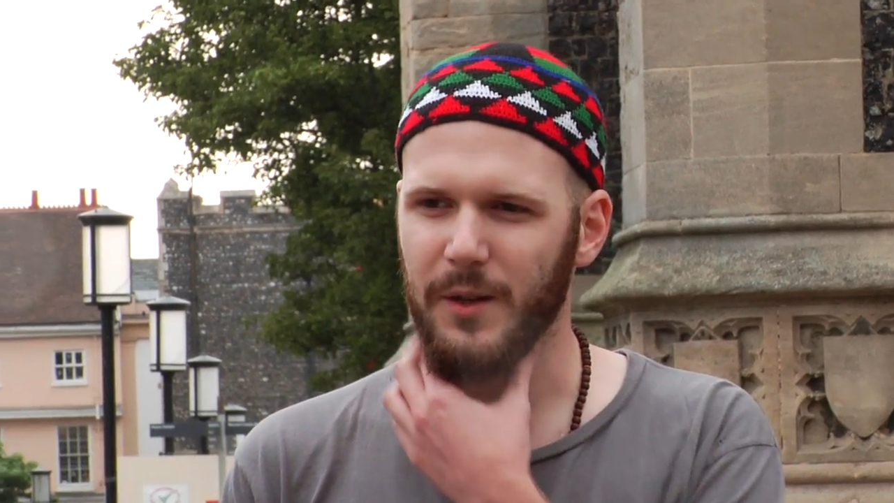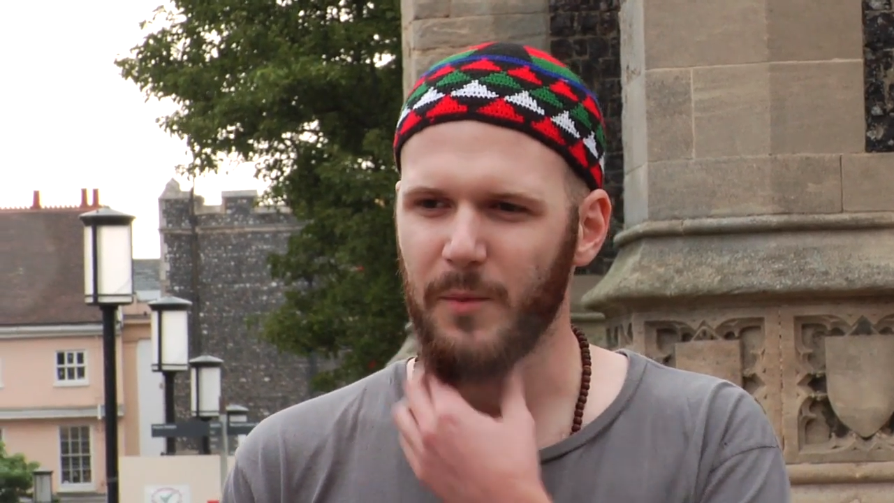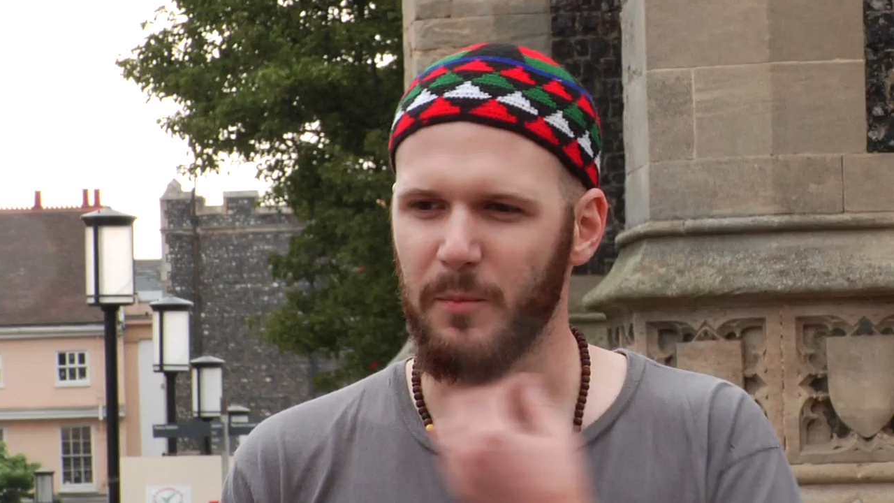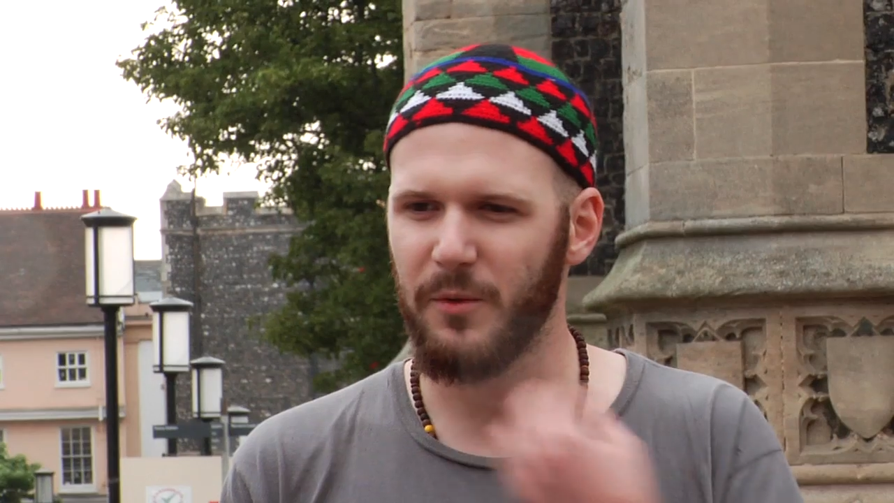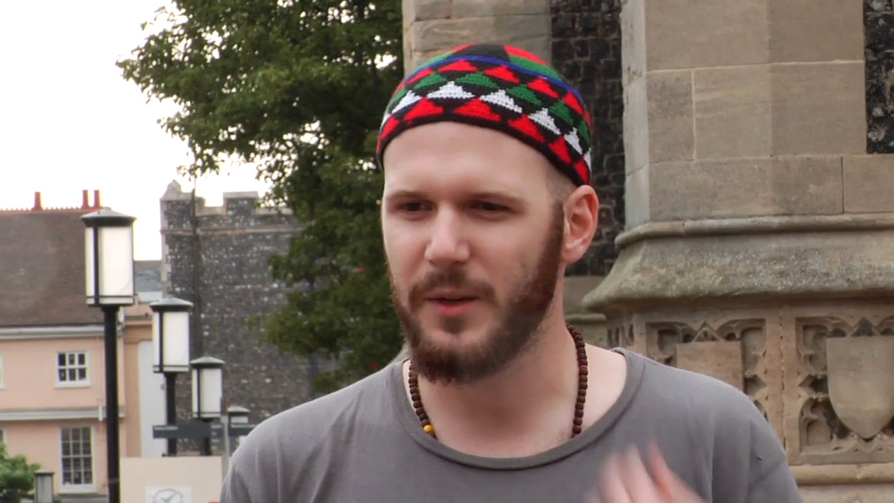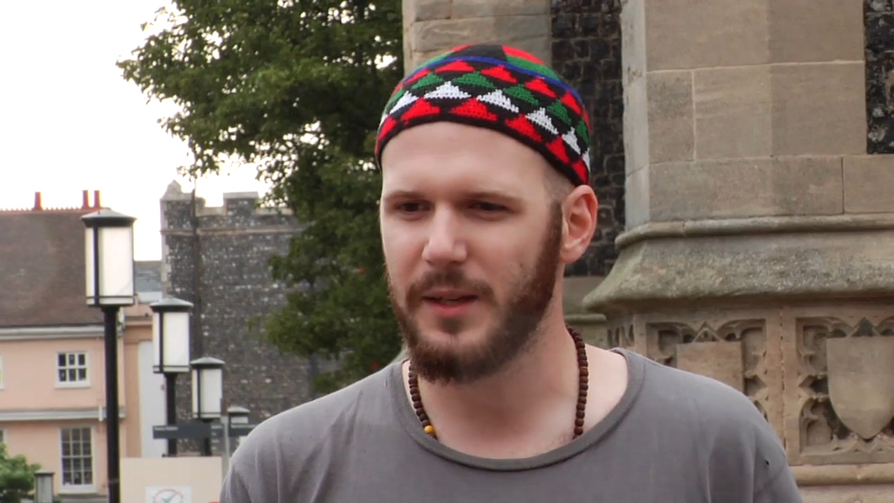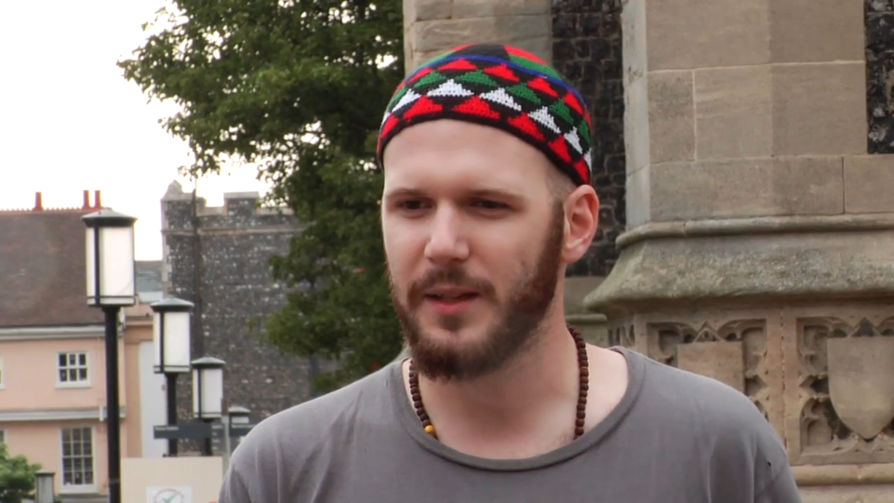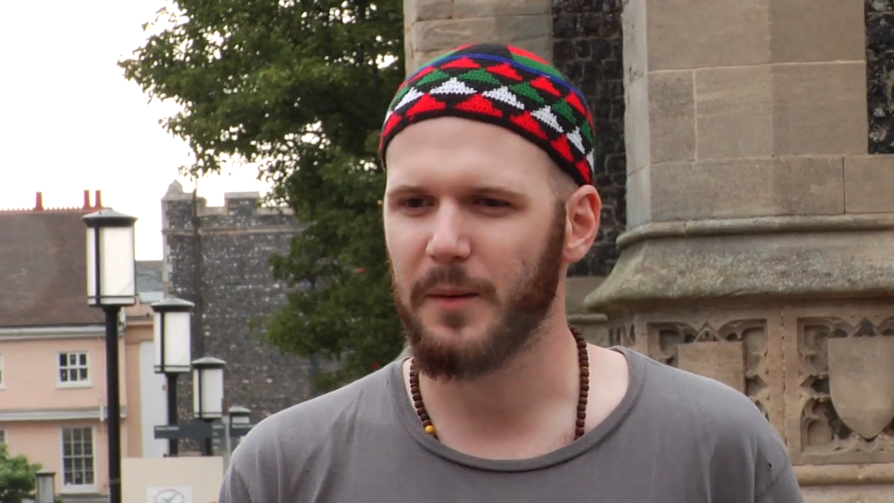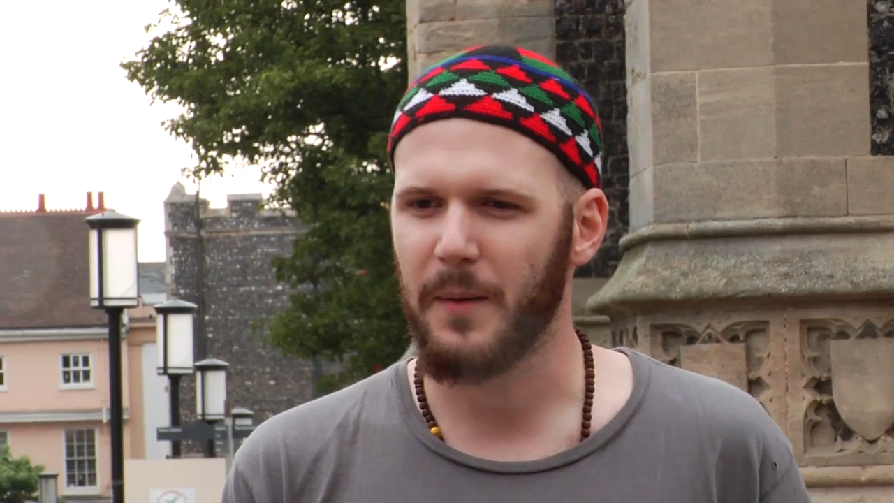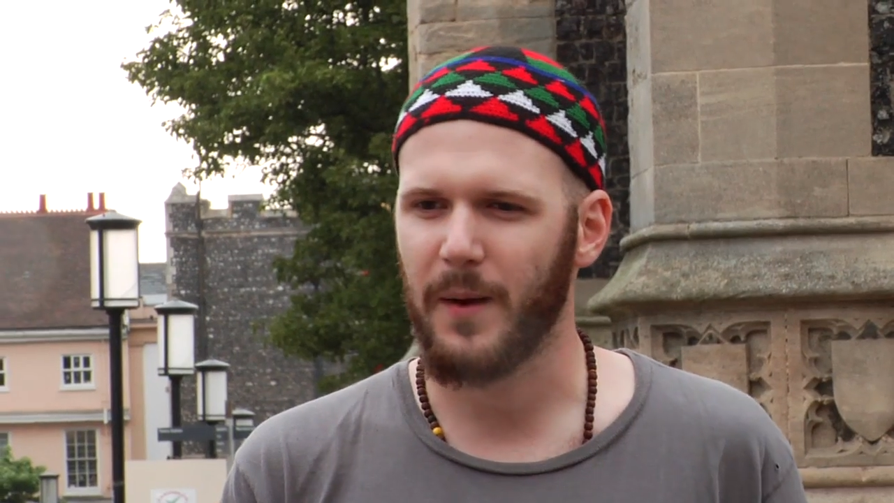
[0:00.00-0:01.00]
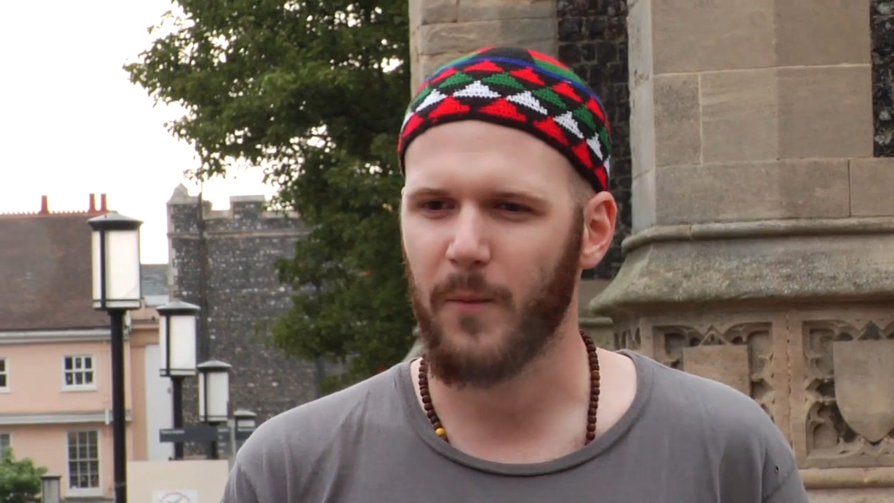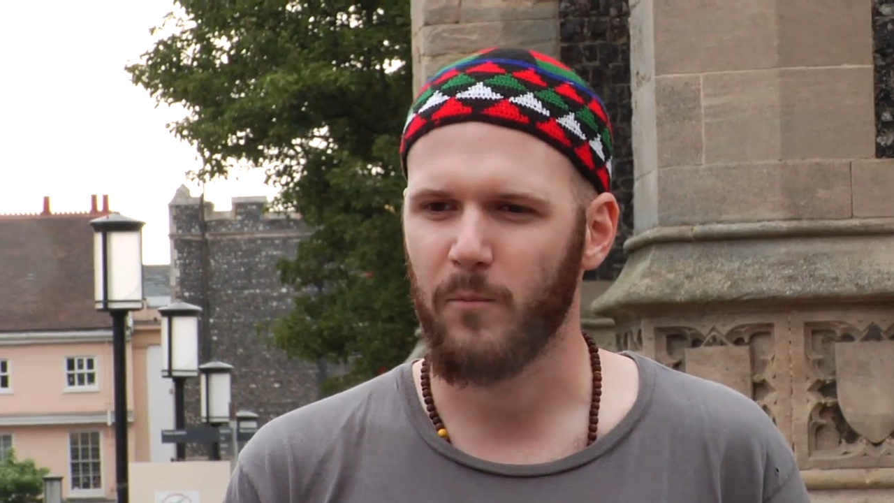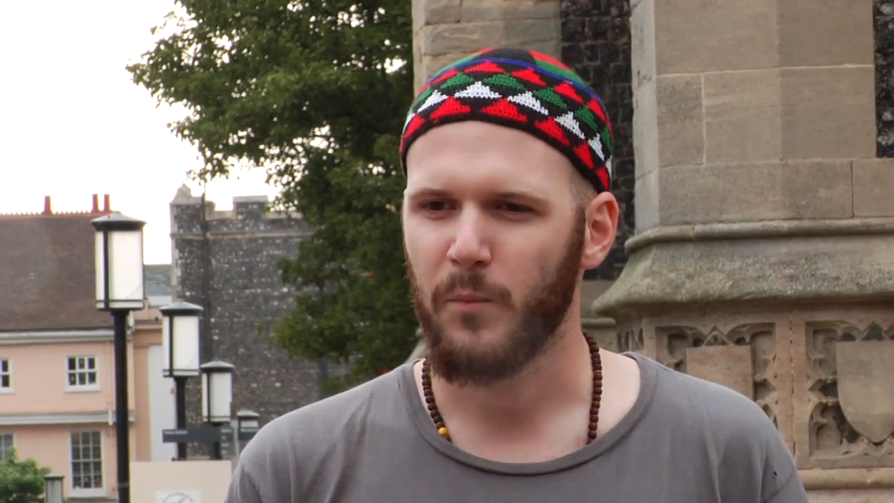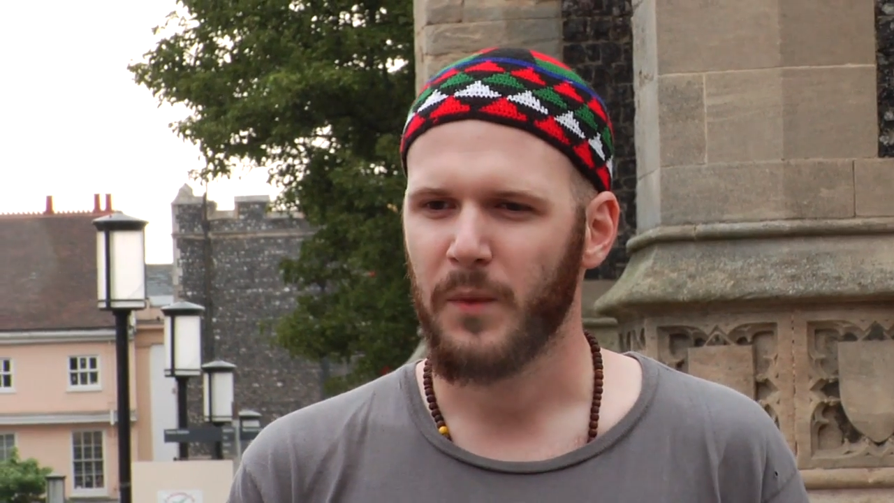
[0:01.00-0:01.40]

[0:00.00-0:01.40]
I remember reading about